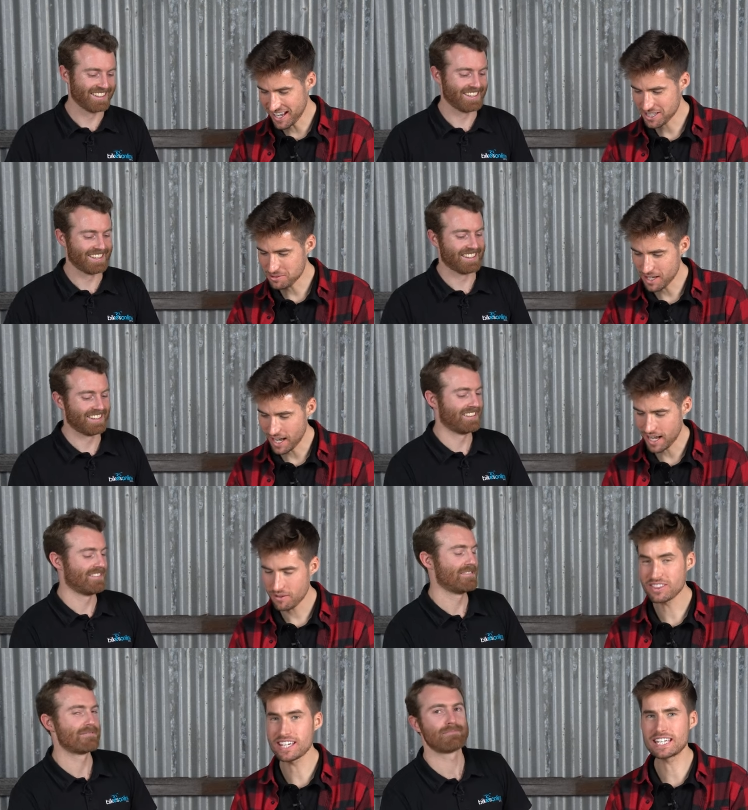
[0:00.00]
Speaker 1: next we
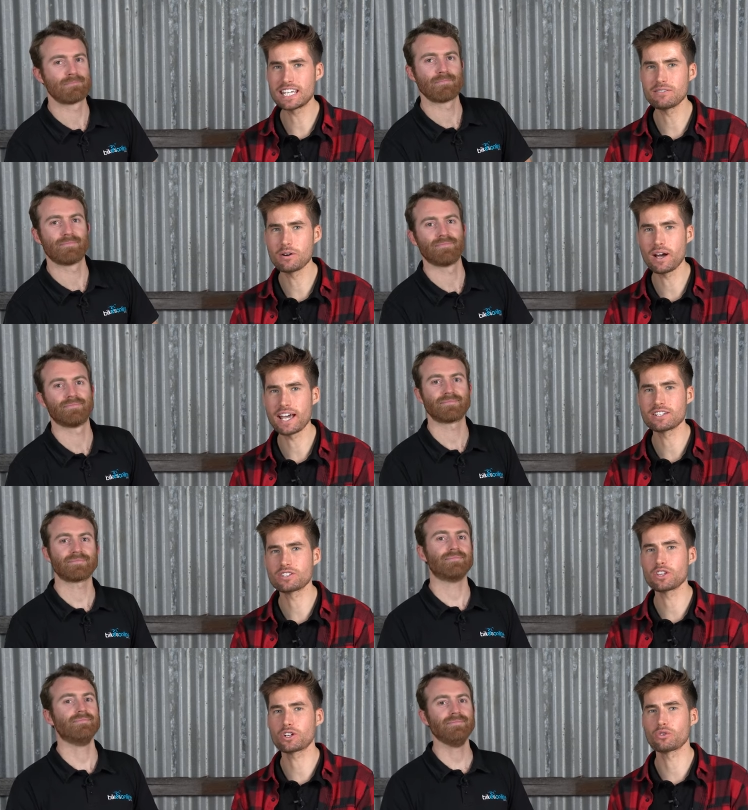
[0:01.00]
have the giveaway.
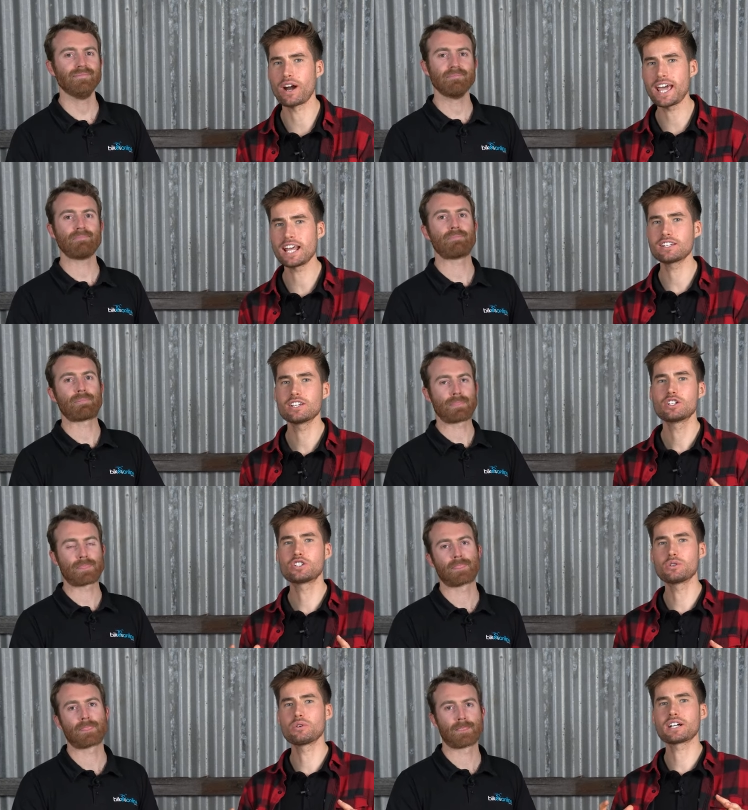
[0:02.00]
So the grand
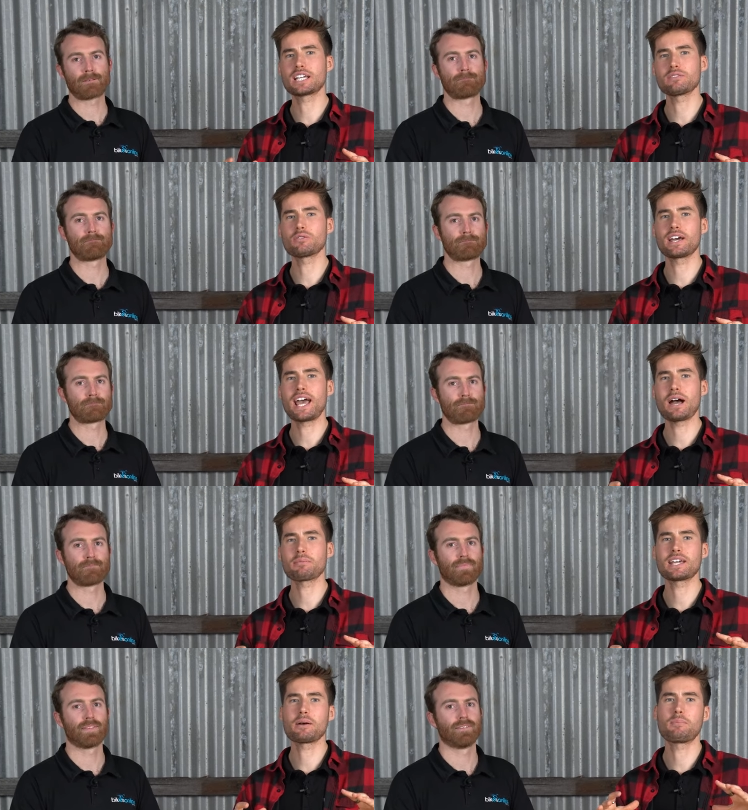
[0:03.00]
tour giveaway
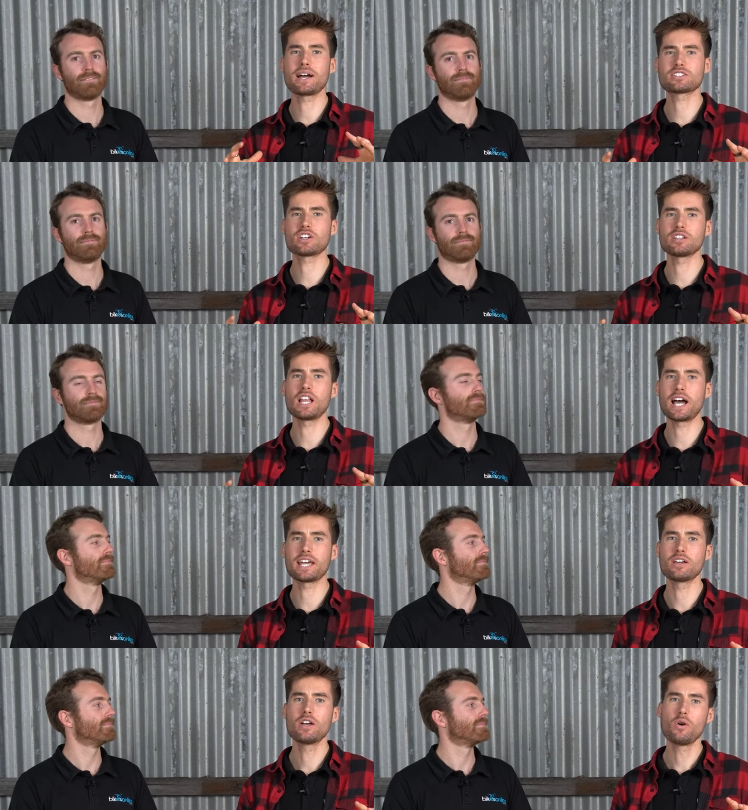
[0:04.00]
happening at Bikes
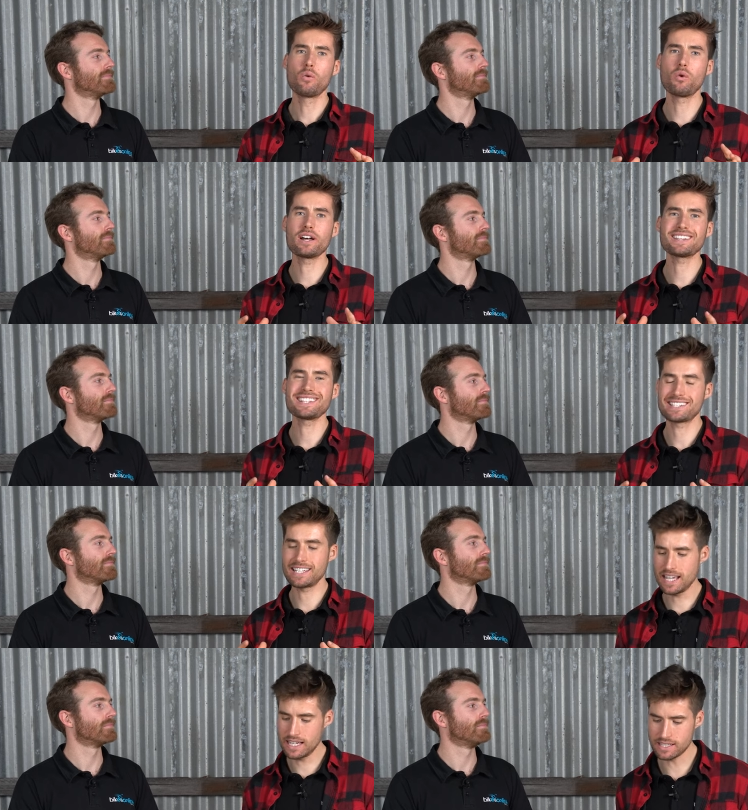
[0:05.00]
Online. What this
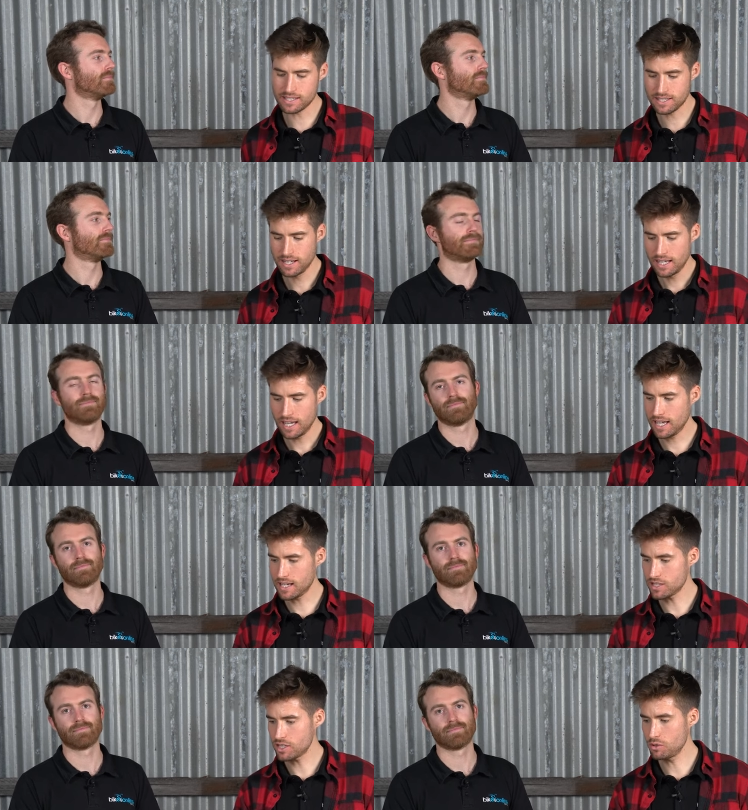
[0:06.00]
is,
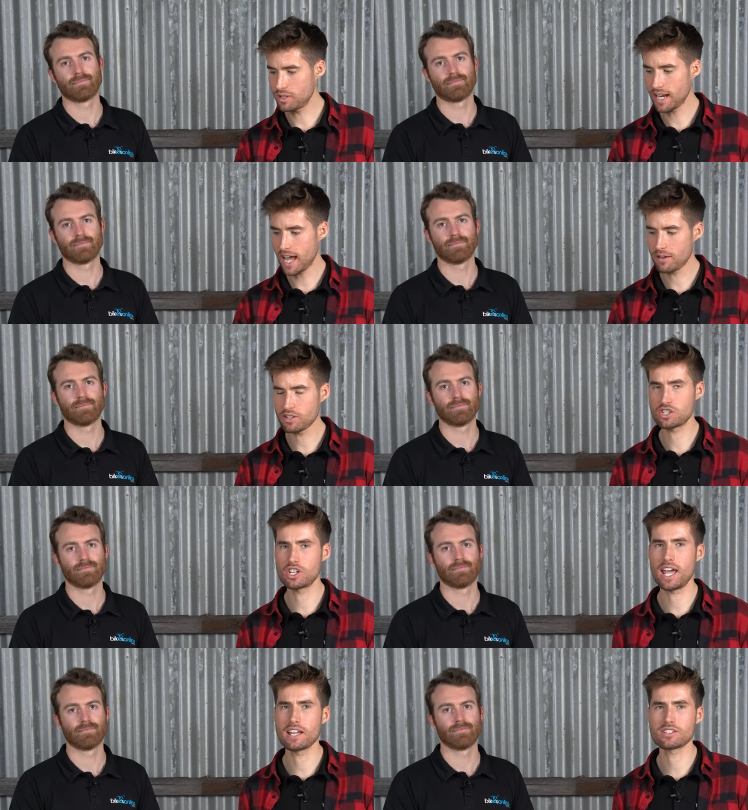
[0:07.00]
is you can have a
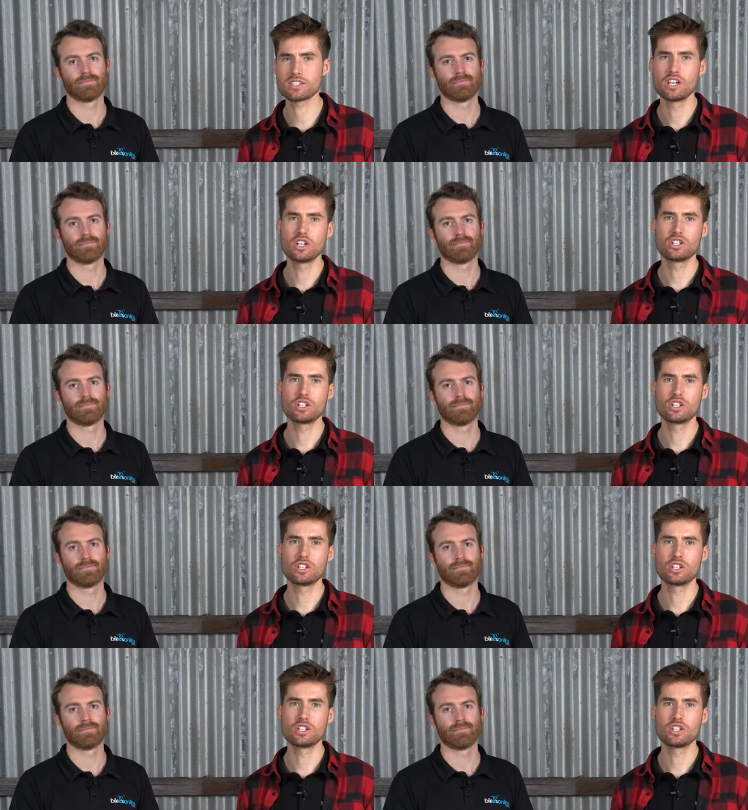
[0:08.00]
chance